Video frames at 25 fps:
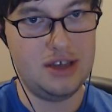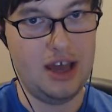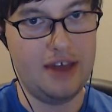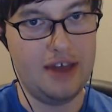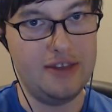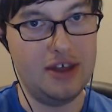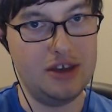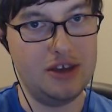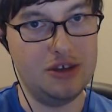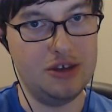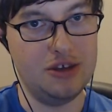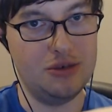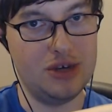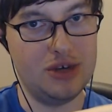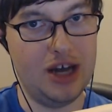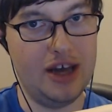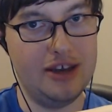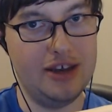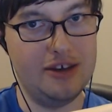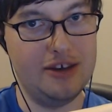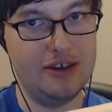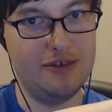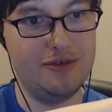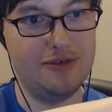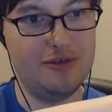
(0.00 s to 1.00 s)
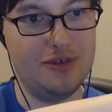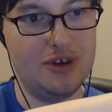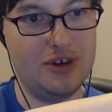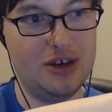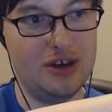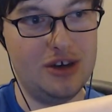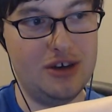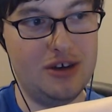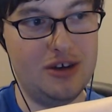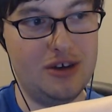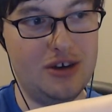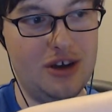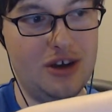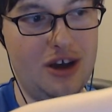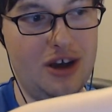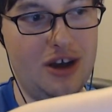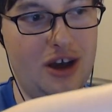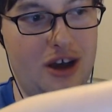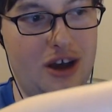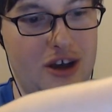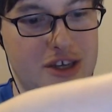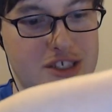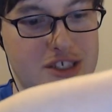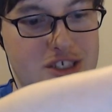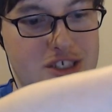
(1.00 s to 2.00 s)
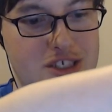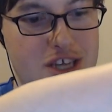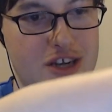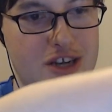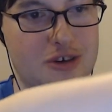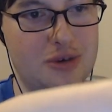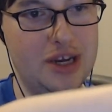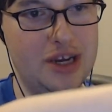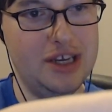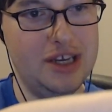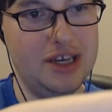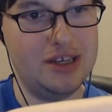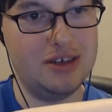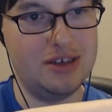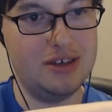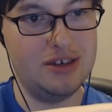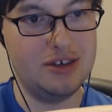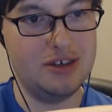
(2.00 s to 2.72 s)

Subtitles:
and then you kind of generate.